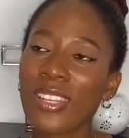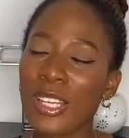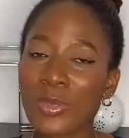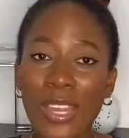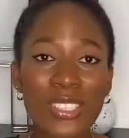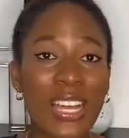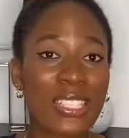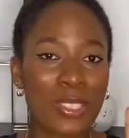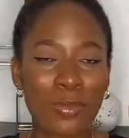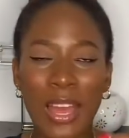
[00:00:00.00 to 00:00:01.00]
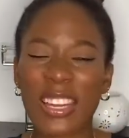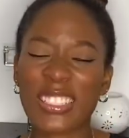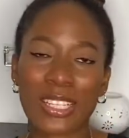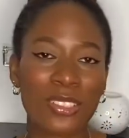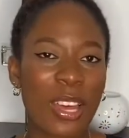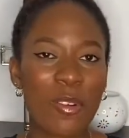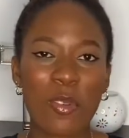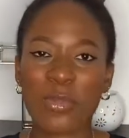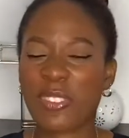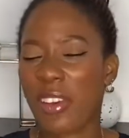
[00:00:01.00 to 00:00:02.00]
So I just assumed that there's another
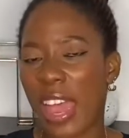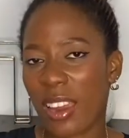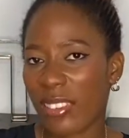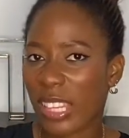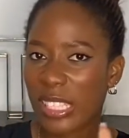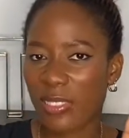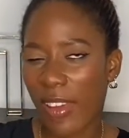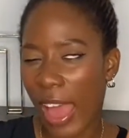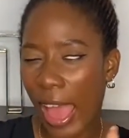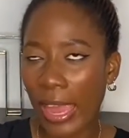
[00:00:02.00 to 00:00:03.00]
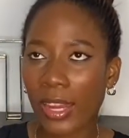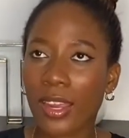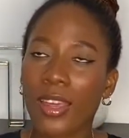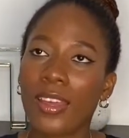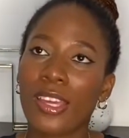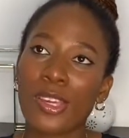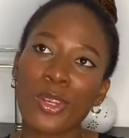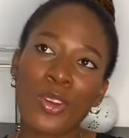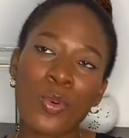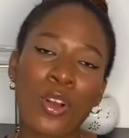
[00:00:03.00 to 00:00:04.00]
room, it's fine, everything's fine, you
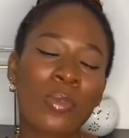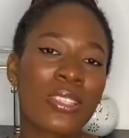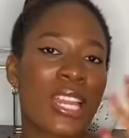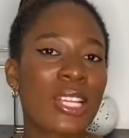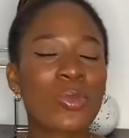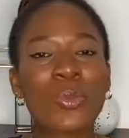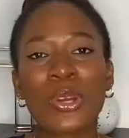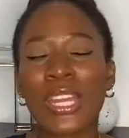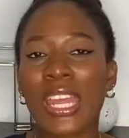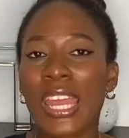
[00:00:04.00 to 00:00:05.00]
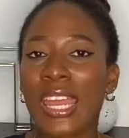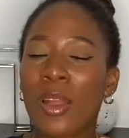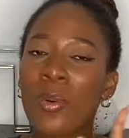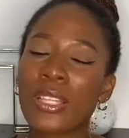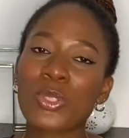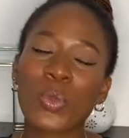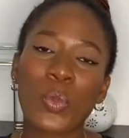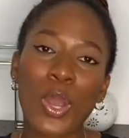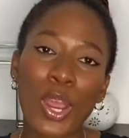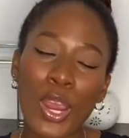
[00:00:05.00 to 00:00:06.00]
know. Woke up the next morning, went to
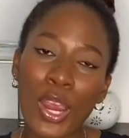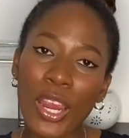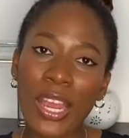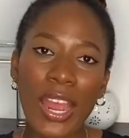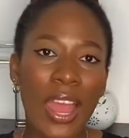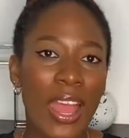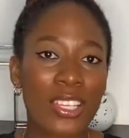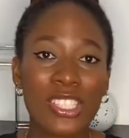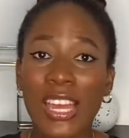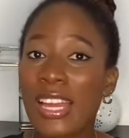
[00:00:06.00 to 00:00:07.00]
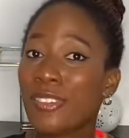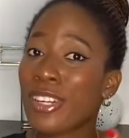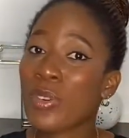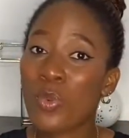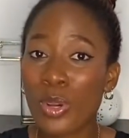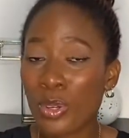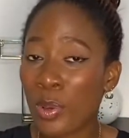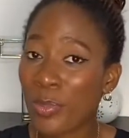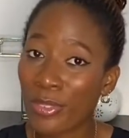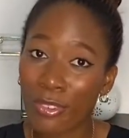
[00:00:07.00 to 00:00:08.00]
work. She had already woken
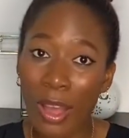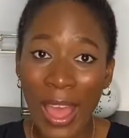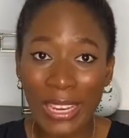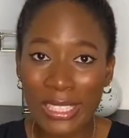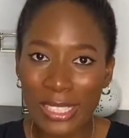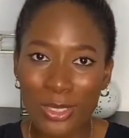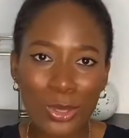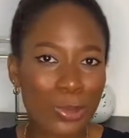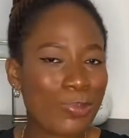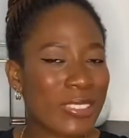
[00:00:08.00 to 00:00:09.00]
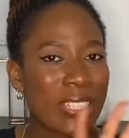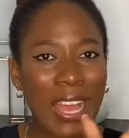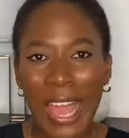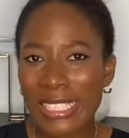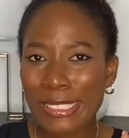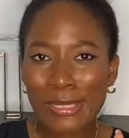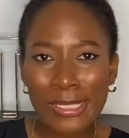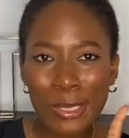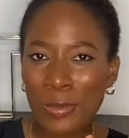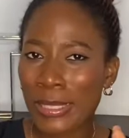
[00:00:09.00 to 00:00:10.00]
up before I did, so I still
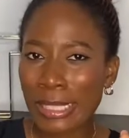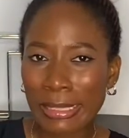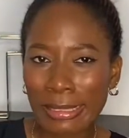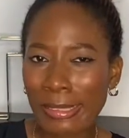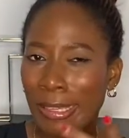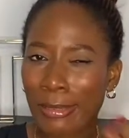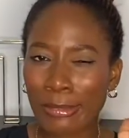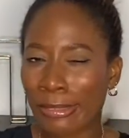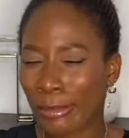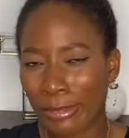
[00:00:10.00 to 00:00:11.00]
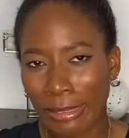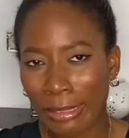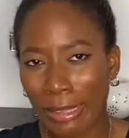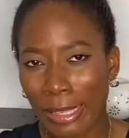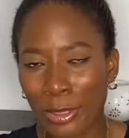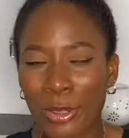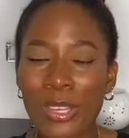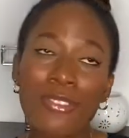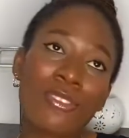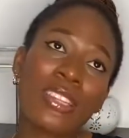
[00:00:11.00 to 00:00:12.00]
didn't suspect anything, nothing, you know.
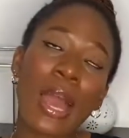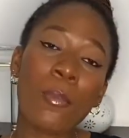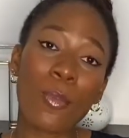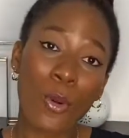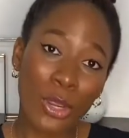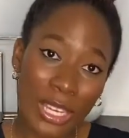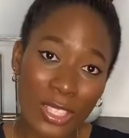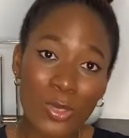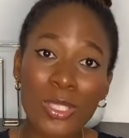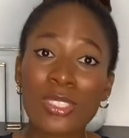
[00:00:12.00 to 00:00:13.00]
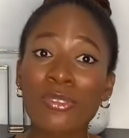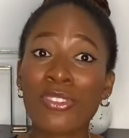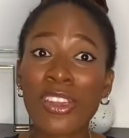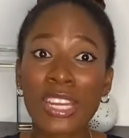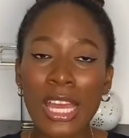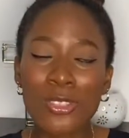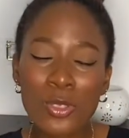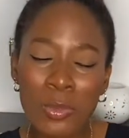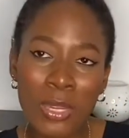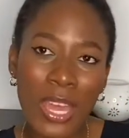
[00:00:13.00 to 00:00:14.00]
Even that morning, she was still very
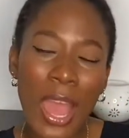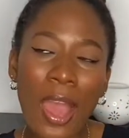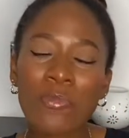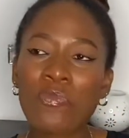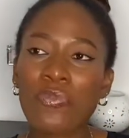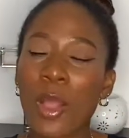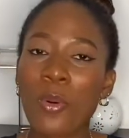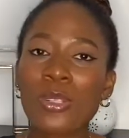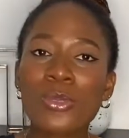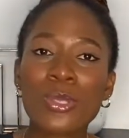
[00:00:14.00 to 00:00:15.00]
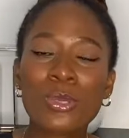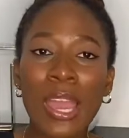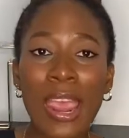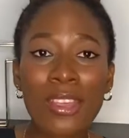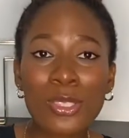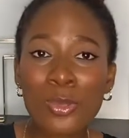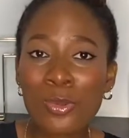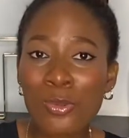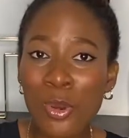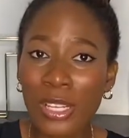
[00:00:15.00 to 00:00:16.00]
nice to me. Ah, what do you want to carry to
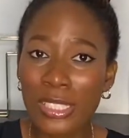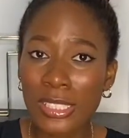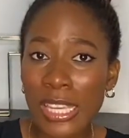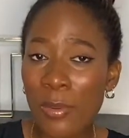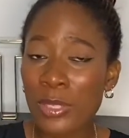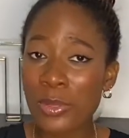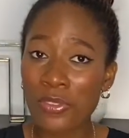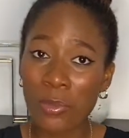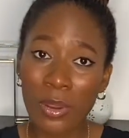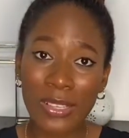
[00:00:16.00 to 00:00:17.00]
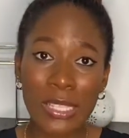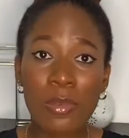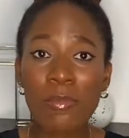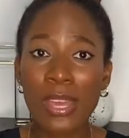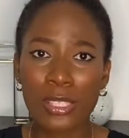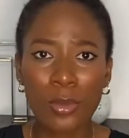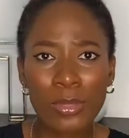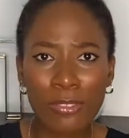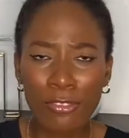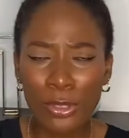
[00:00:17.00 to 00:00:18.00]
work today? What do you want for breakfast? Let me make
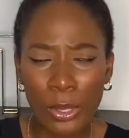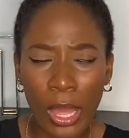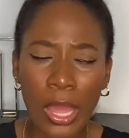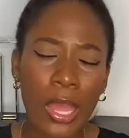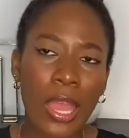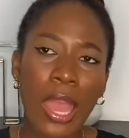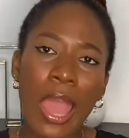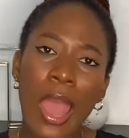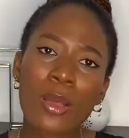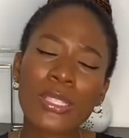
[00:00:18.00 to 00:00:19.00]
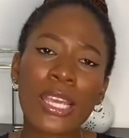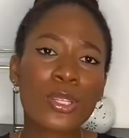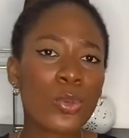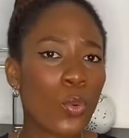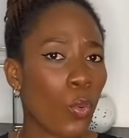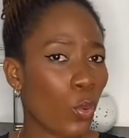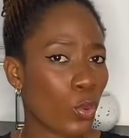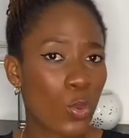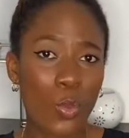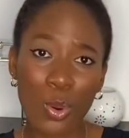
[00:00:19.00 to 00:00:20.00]
something for you. I was like, no,
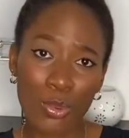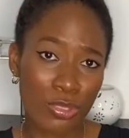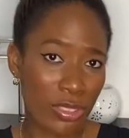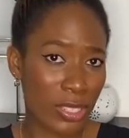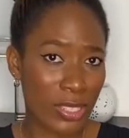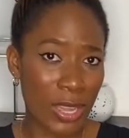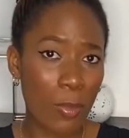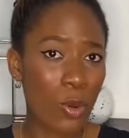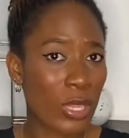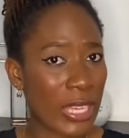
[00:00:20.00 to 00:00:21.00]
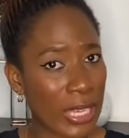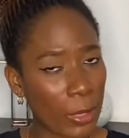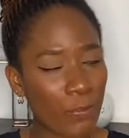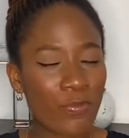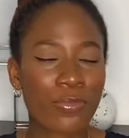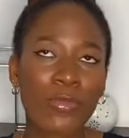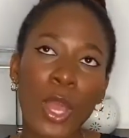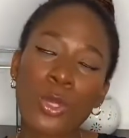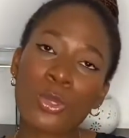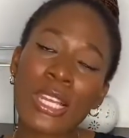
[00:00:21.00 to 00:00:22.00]
don't worry, I'm okay.
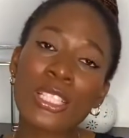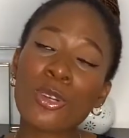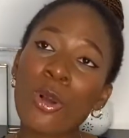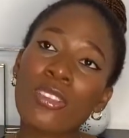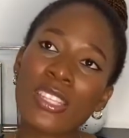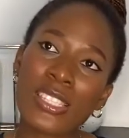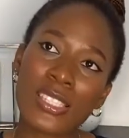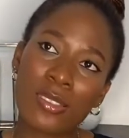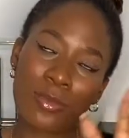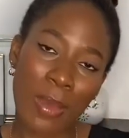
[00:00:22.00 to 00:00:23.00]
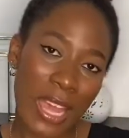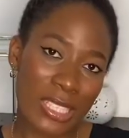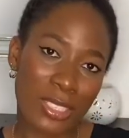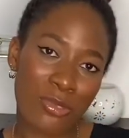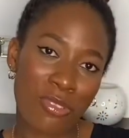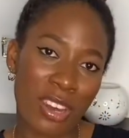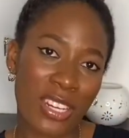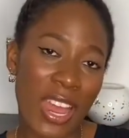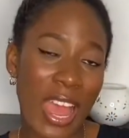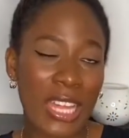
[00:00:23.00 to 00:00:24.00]
So let's call this my auntie's
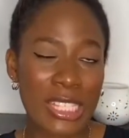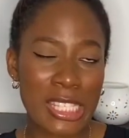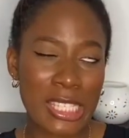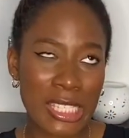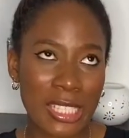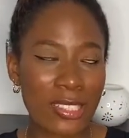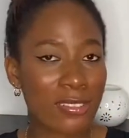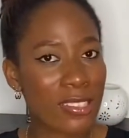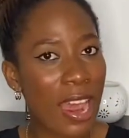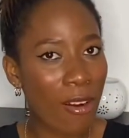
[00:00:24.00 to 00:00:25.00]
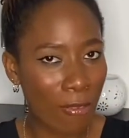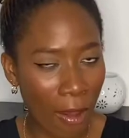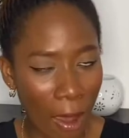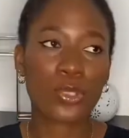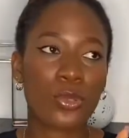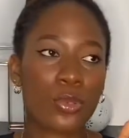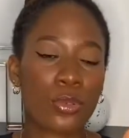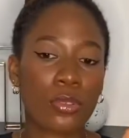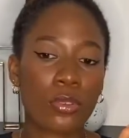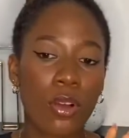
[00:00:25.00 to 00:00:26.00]
friend, Auntie Dara.
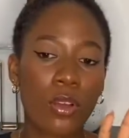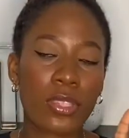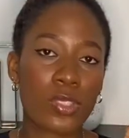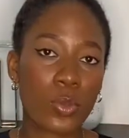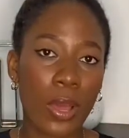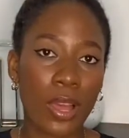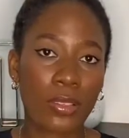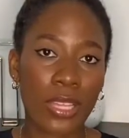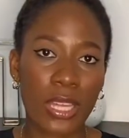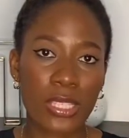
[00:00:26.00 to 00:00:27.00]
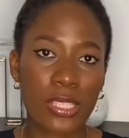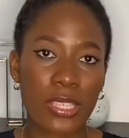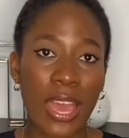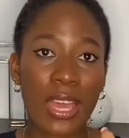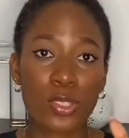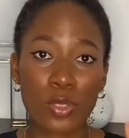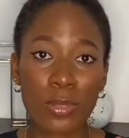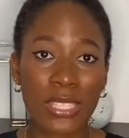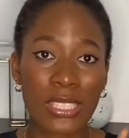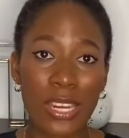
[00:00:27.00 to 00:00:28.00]
So all this while that I
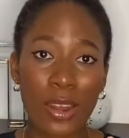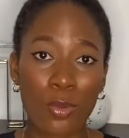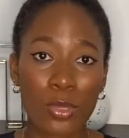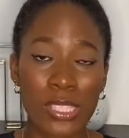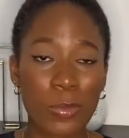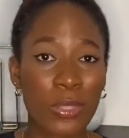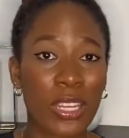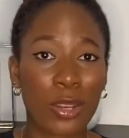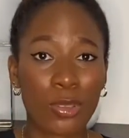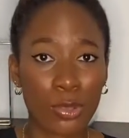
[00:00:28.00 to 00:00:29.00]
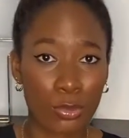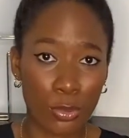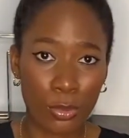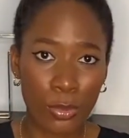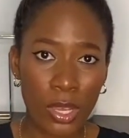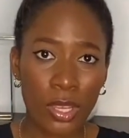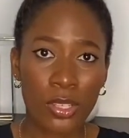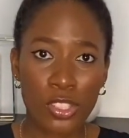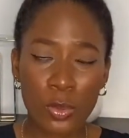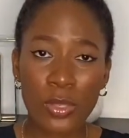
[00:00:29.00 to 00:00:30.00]
assumed that Dara was sleeping in another room,
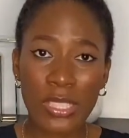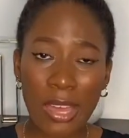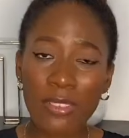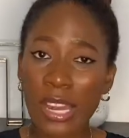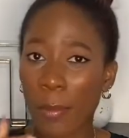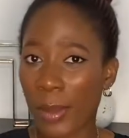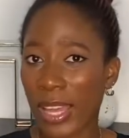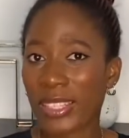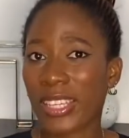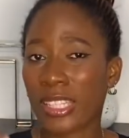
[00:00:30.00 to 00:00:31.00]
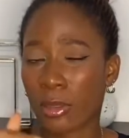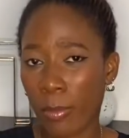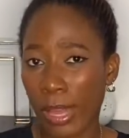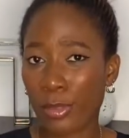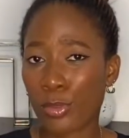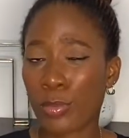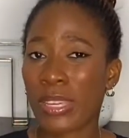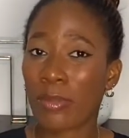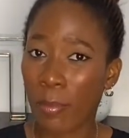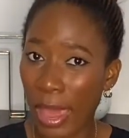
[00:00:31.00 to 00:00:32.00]
she was having her bath in the bathroom
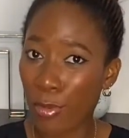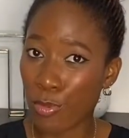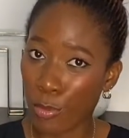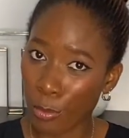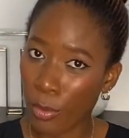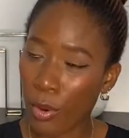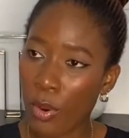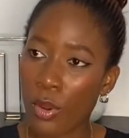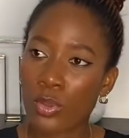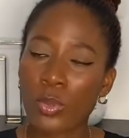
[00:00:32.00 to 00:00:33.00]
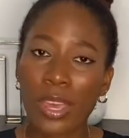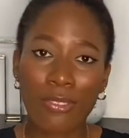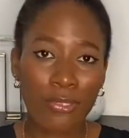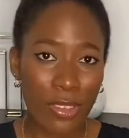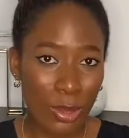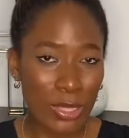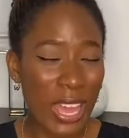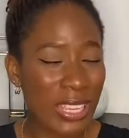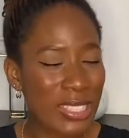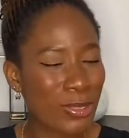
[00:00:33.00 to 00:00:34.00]
in my room. So
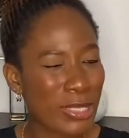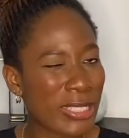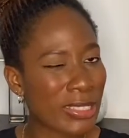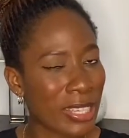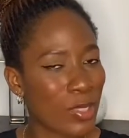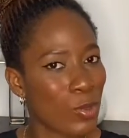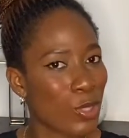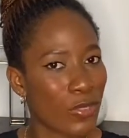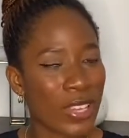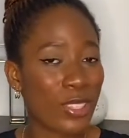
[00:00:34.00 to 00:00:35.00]
I still didn't think too much of it.